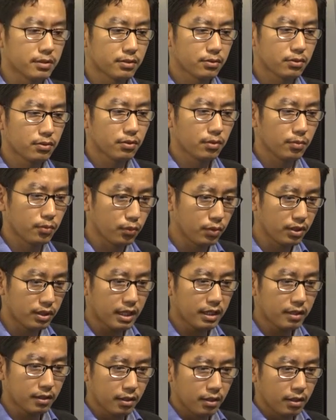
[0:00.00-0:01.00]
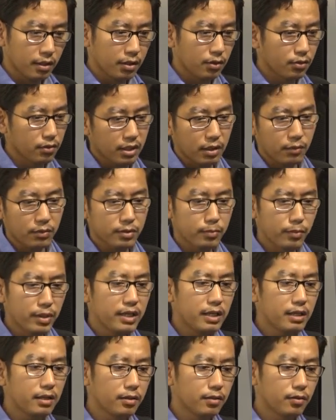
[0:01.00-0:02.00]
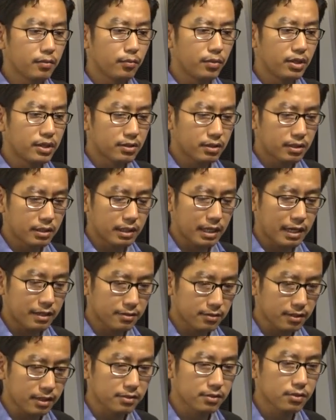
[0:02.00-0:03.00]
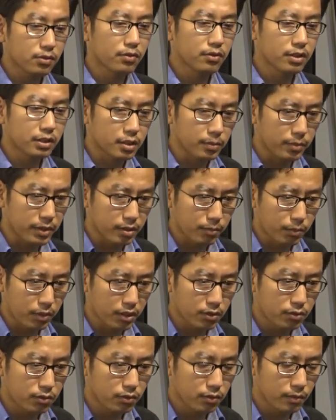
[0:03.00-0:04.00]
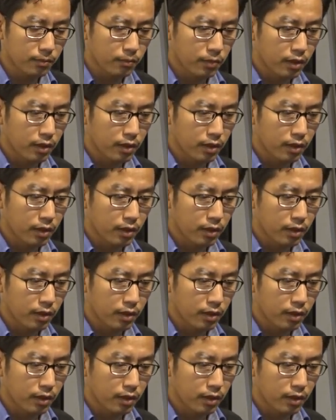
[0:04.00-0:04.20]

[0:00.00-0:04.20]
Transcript: So with that, there was many military exercises on the Tibetan plateau.